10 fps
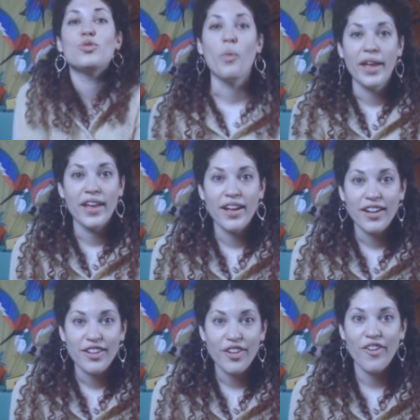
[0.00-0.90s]

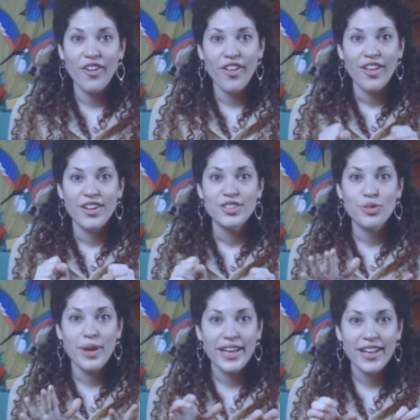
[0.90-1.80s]
Twinkle,
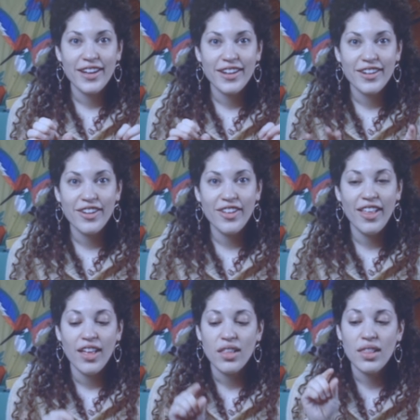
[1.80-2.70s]
twinkle. So this
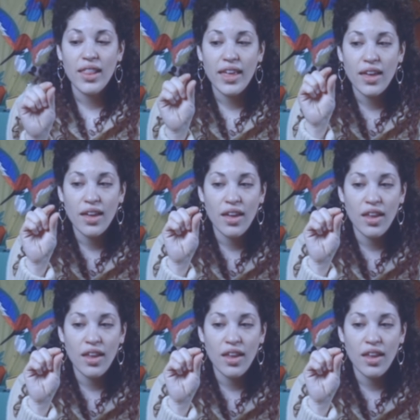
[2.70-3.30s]
study builds